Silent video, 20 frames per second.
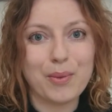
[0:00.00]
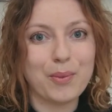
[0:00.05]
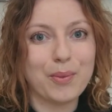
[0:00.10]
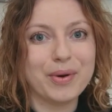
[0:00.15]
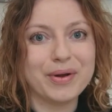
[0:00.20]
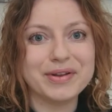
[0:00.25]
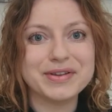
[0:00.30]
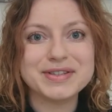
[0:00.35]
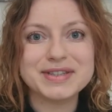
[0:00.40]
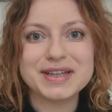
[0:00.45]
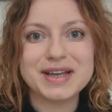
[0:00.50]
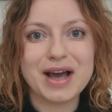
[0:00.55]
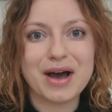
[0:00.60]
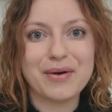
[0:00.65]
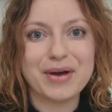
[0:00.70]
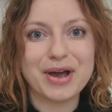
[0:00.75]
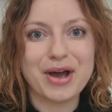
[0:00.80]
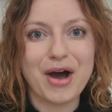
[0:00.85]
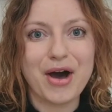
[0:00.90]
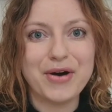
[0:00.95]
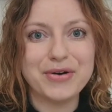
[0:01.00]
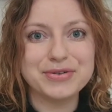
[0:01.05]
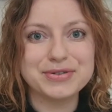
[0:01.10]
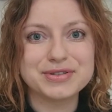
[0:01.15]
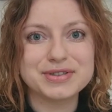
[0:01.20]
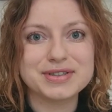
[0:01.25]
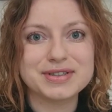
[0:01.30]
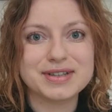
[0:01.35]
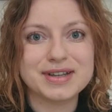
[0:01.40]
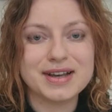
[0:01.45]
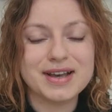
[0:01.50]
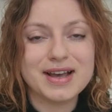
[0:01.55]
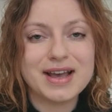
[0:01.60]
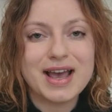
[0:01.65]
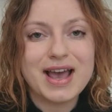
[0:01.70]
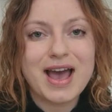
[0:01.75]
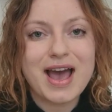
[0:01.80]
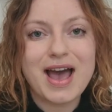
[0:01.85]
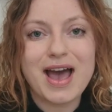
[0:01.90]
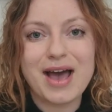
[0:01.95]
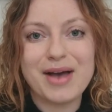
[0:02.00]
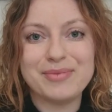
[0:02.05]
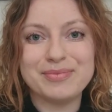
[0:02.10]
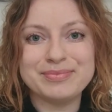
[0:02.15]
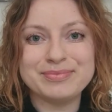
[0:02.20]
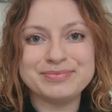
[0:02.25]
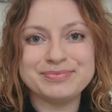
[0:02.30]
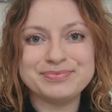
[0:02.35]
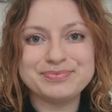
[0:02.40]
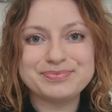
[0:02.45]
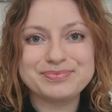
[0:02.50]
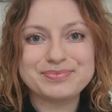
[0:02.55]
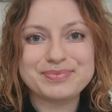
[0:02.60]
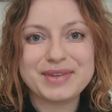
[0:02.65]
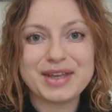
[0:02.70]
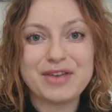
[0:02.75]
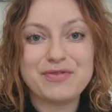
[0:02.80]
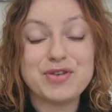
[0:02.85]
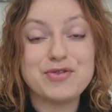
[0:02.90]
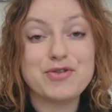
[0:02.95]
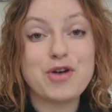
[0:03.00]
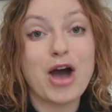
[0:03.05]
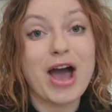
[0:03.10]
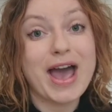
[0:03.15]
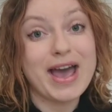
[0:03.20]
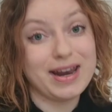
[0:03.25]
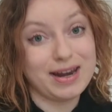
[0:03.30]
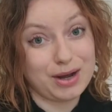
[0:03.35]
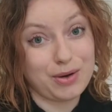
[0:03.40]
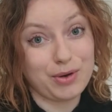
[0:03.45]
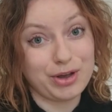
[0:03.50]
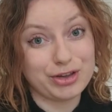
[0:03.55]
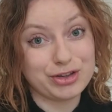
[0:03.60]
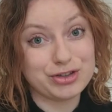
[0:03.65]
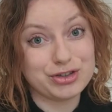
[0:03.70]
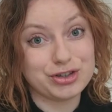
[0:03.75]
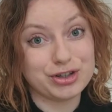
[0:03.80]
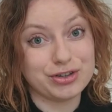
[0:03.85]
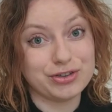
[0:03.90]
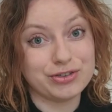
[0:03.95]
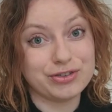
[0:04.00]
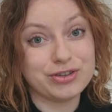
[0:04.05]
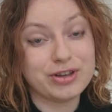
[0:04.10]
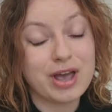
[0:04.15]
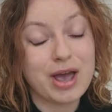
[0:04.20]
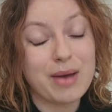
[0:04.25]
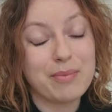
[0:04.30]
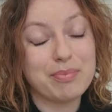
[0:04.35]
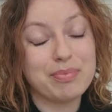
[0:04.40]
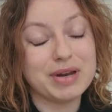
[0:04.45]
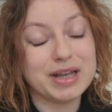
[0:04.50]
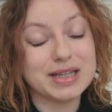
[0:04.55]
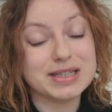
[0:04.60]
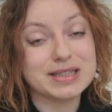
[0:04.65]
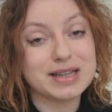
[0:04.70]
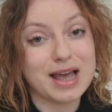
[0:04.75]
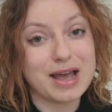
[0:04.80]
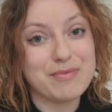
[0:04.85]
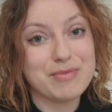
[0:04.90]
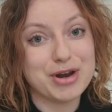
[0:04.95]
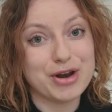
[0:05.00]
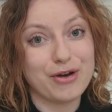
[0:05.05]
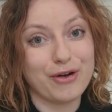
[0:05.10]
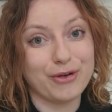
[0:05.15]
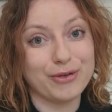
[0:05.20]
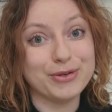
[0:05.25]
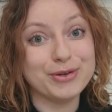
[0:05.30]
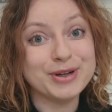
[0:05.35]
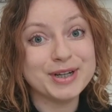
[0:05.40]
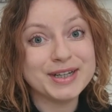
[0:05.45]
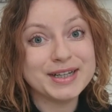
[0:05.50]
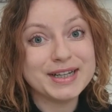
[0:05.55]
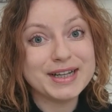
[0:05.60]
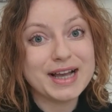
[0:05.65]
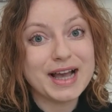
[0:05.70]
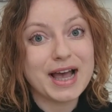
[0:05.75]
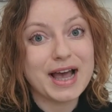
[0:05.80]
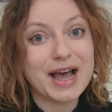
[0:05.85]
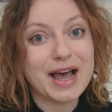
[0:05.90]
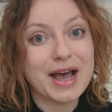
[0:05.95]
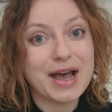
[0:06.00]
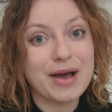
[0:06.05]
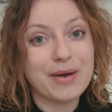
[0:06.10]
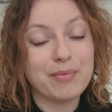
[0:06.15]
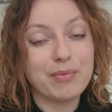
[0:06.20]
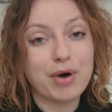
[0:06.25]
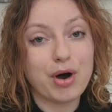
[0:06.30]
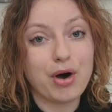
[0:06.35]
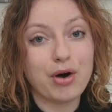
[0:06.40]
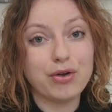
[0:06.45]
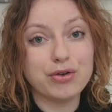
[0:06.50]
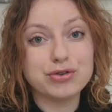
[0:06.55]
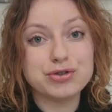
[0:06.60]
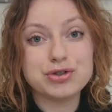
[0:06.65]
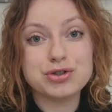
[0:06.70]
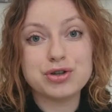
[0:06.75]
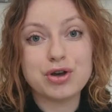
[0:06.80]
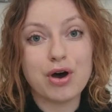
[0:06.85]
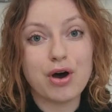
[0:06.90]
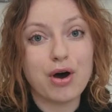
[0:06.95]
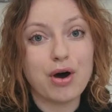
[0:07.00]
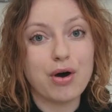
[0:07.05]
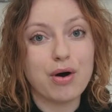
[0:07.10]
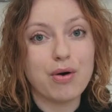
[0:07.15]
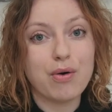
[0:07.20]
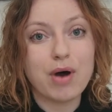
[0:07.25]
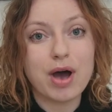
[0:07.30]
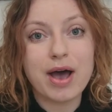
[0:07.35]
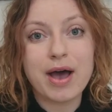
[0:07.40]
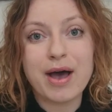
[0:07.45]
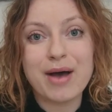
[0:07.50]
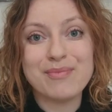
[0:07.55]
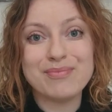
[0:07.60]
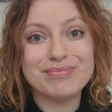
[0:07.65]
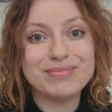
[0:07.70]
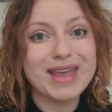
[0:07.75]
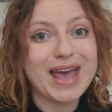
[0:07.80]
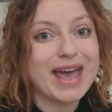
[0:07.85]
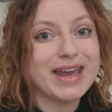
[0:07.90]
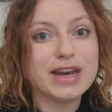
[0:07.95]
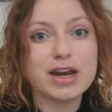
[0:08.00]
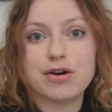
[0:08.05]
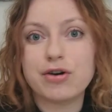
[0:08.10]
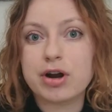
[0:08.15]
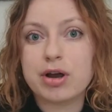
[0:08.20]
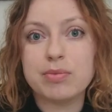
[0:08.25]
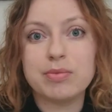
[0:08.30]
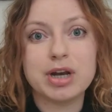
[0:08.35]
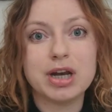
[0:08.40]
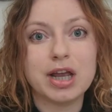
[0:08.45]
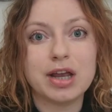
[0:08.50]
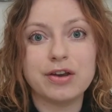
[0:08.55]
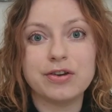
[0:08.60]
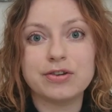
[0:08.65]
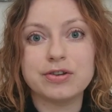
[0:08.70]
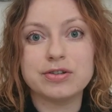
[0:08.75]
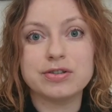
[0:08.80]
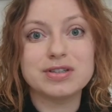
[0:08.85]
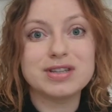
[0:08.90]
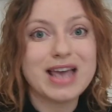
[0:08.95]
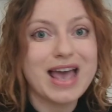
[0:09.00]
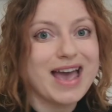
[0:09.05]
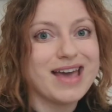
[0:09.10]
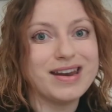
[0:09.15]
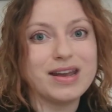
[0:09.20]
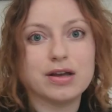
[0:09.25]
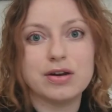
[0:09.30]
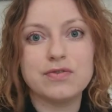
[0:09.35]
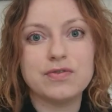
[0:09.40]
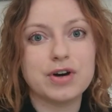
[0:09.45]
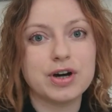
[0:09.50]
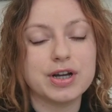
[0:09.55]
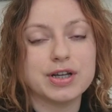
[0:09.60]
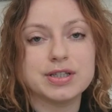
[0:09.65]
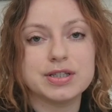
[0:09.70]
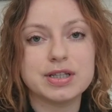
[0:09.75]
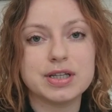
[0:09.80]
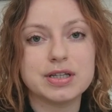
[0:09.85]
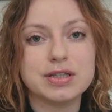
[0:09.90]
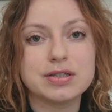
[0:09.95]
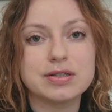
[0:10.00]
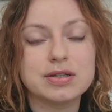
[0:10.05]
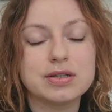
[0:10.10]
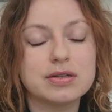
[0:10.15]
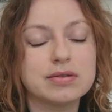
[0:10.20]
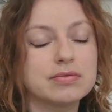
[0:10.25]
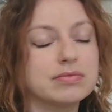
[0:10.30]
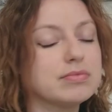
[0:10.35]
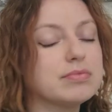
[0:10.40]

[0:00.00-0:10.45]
we'll see how it goes. If you've got any questions, please let me know. Also, any recommendations, any advices,